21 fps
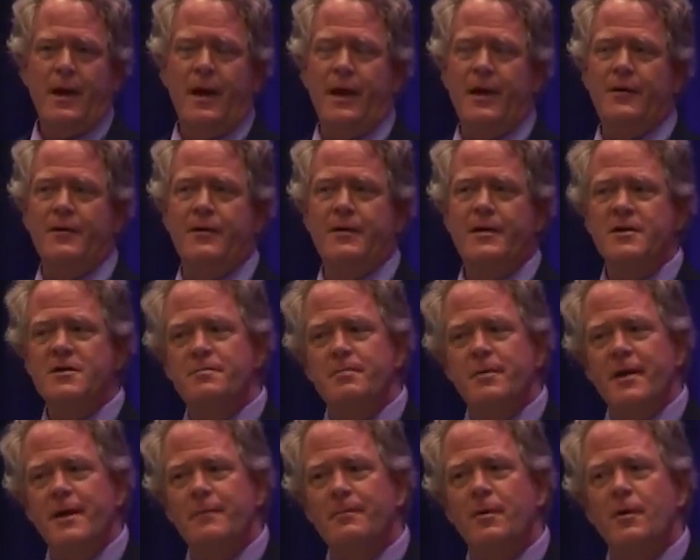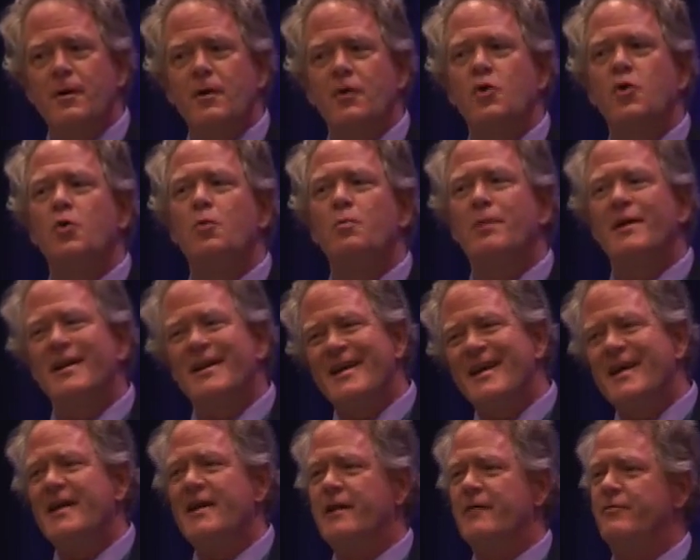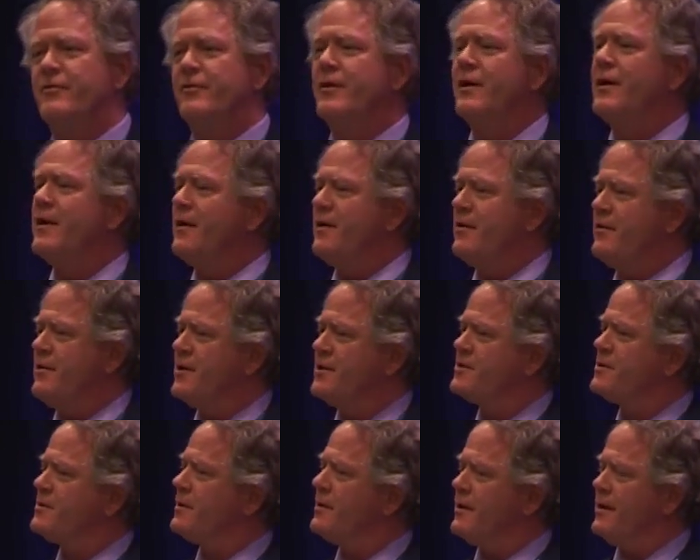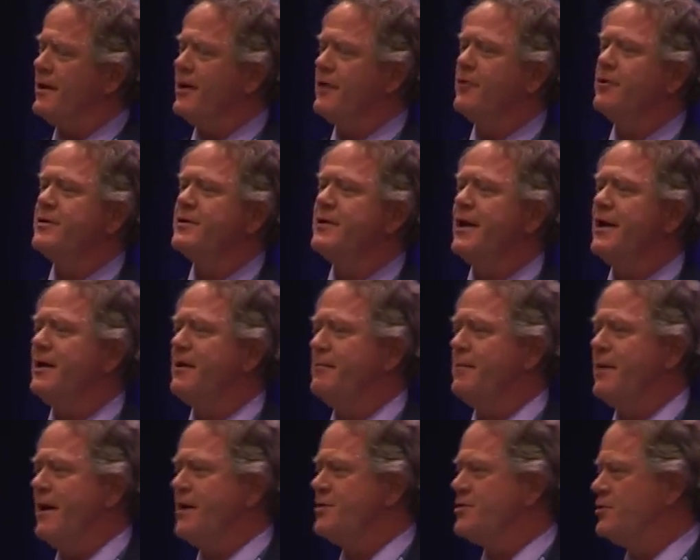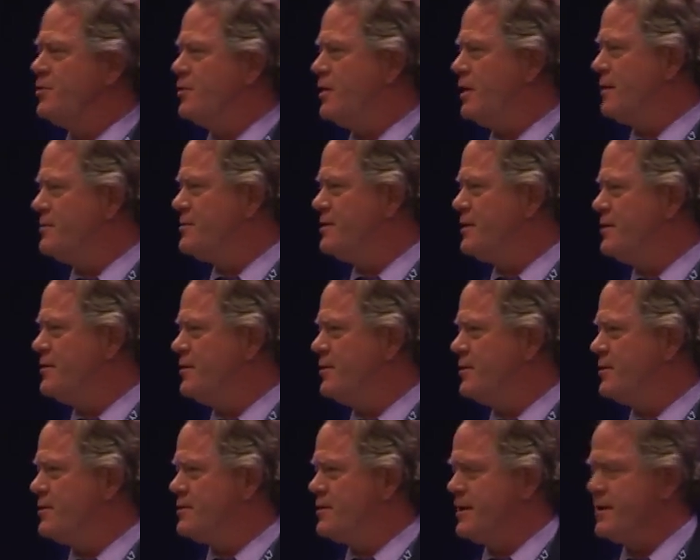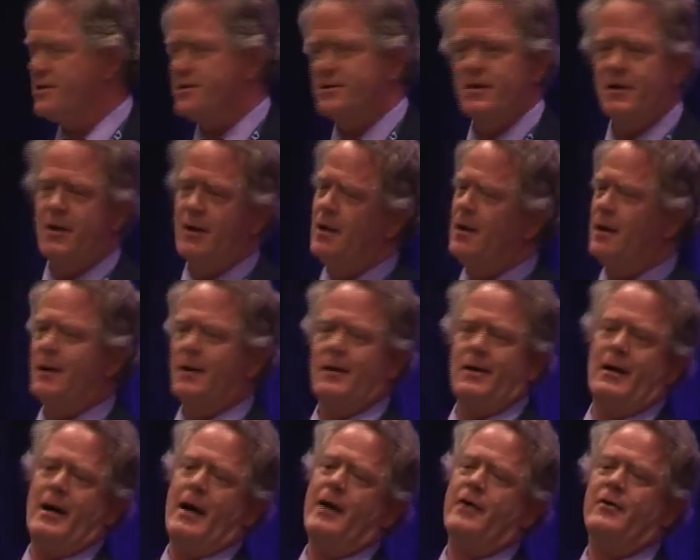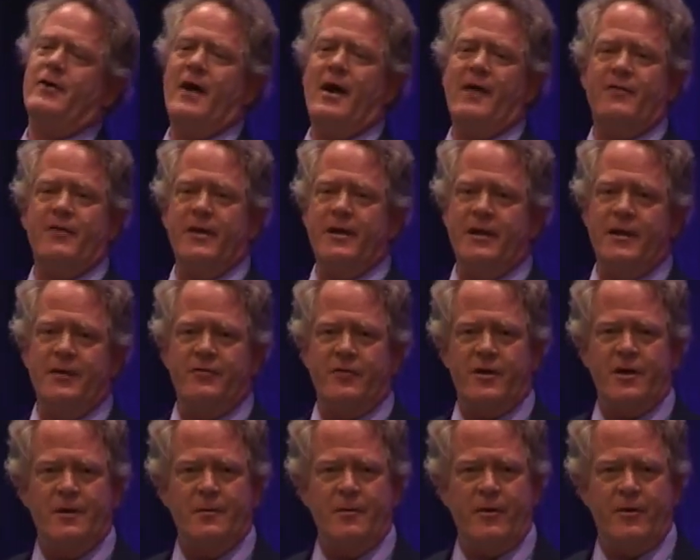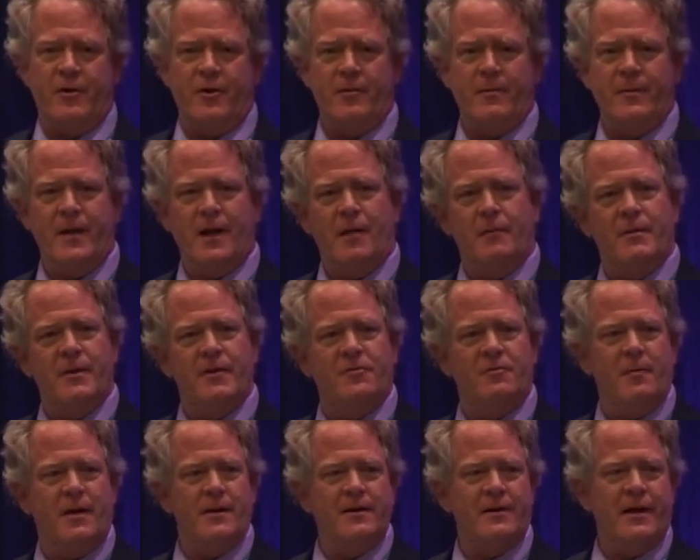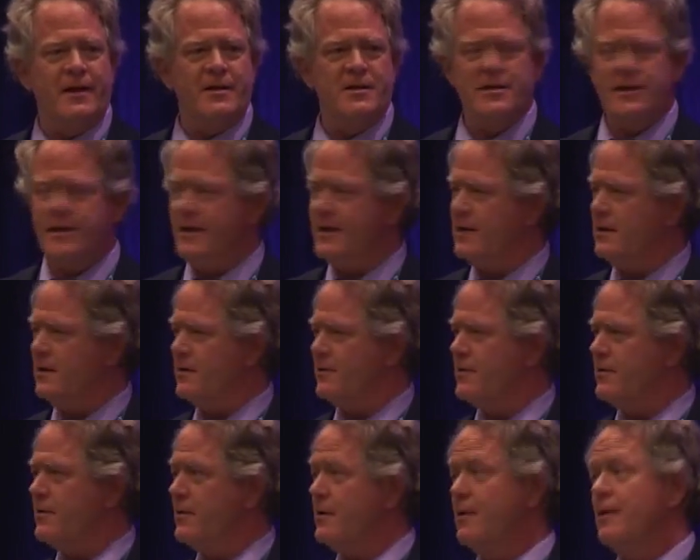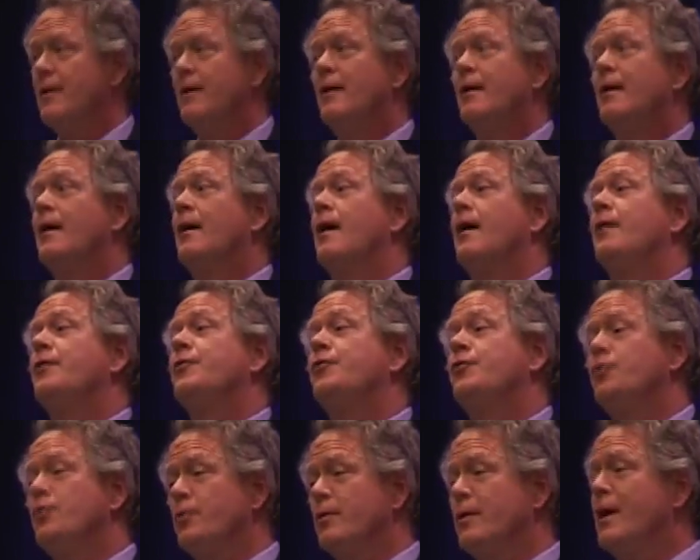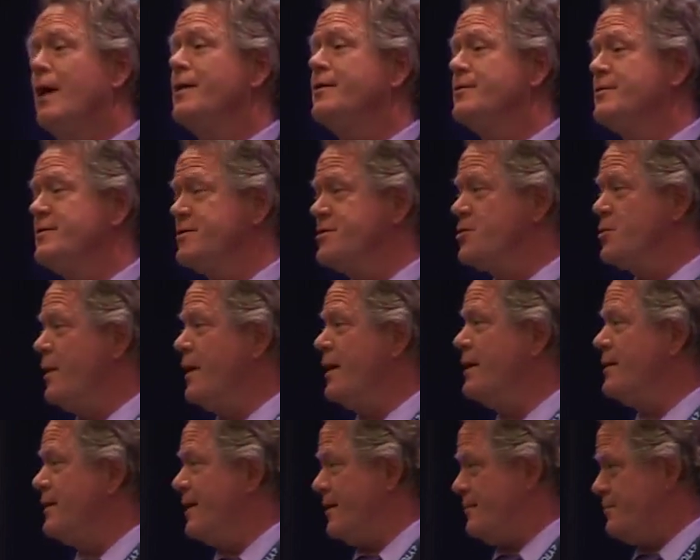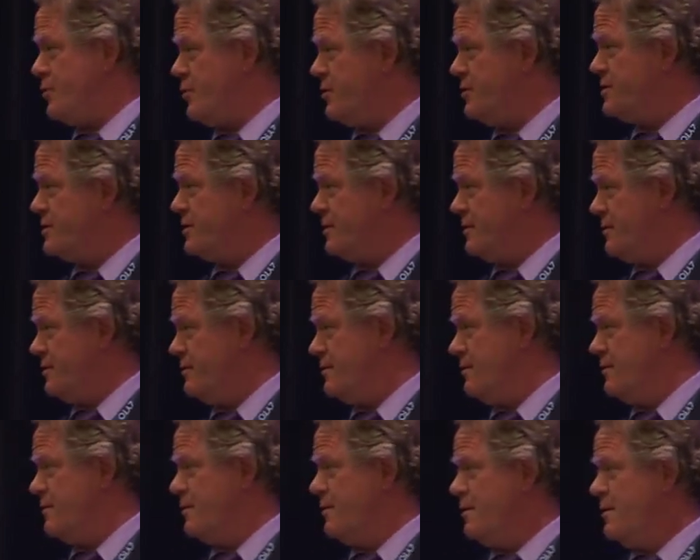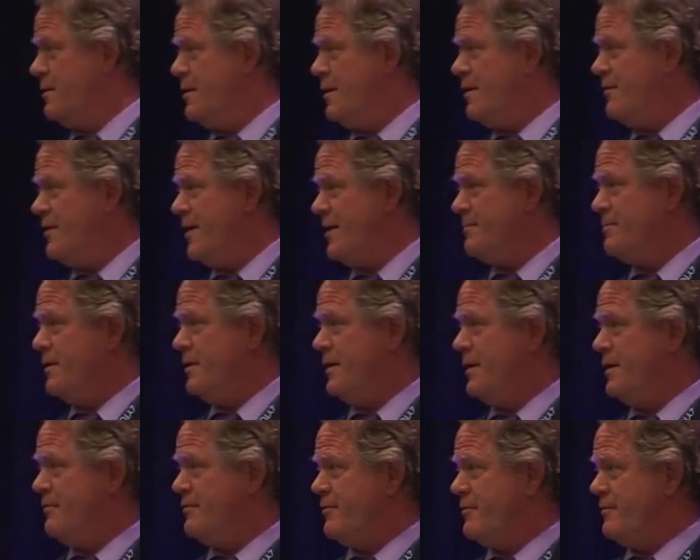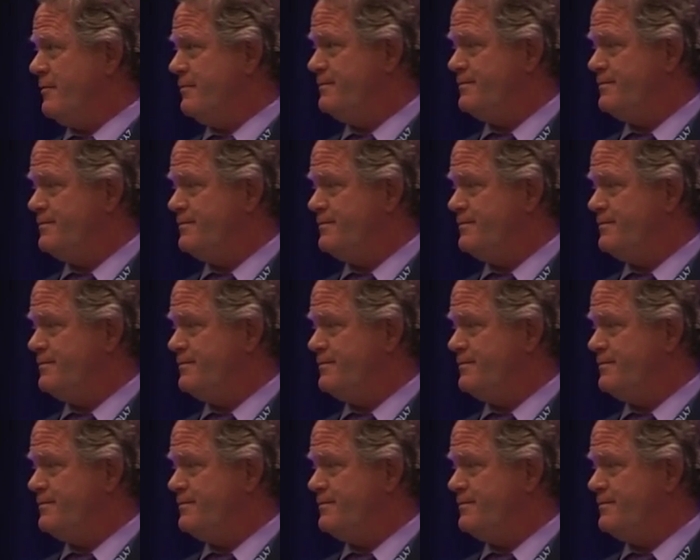And these people who believe, this irritating patient who comes into you and says, I don't have any need for chemotherapy, I'll be spontaneously healed. Do not dissuade that person of that belief.